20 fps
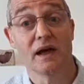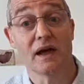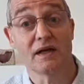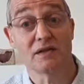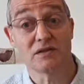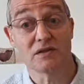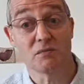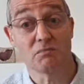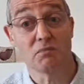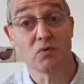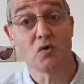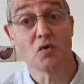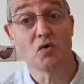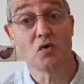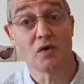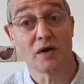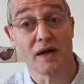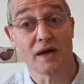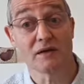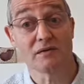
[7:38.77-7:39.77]
and to
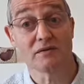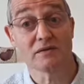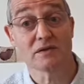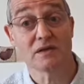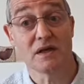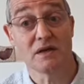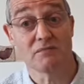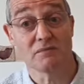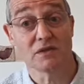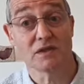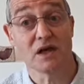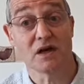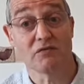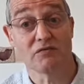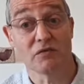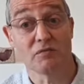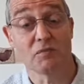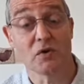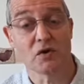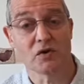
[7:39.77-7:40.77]
pour out
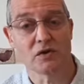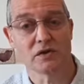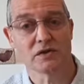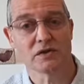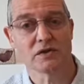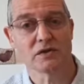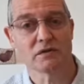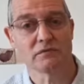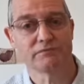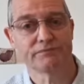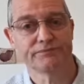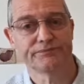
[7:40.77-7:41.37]
himself upon us.